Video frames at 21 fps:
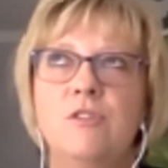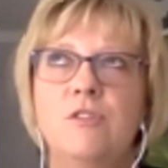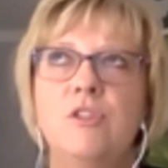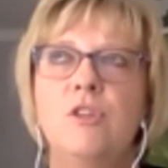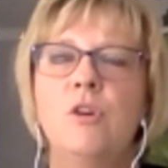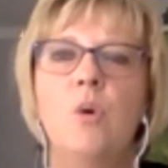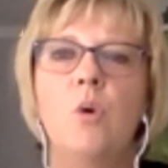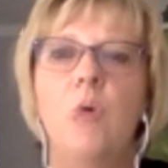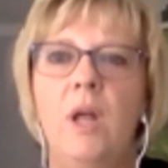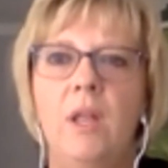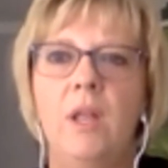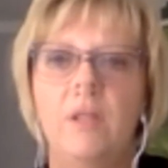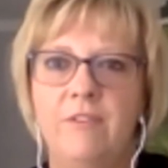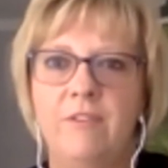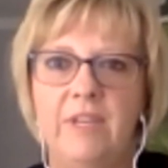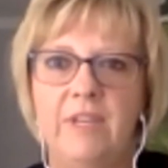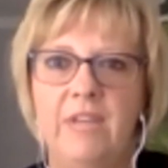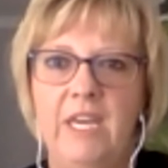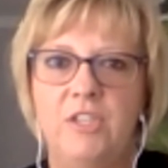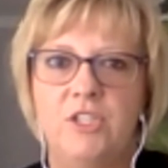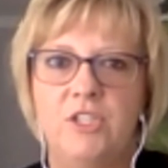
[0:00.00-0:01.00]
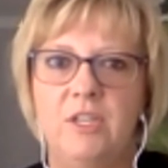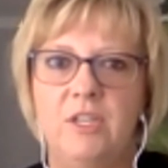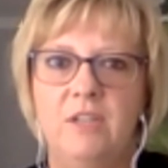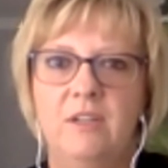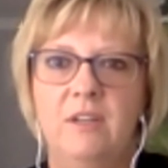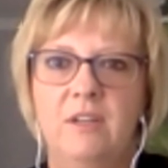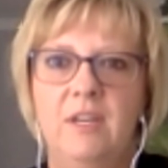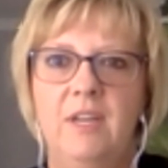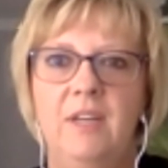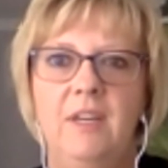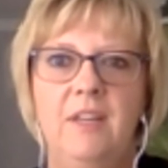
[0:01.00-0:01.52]
there's no qualification.
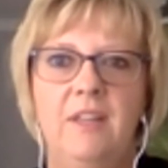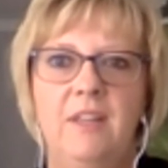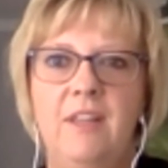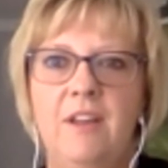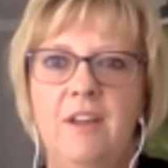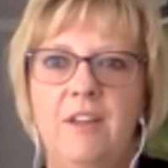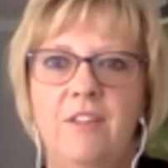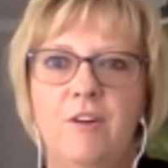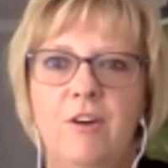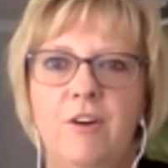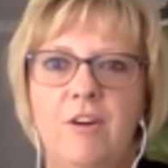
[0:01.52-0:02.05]
They're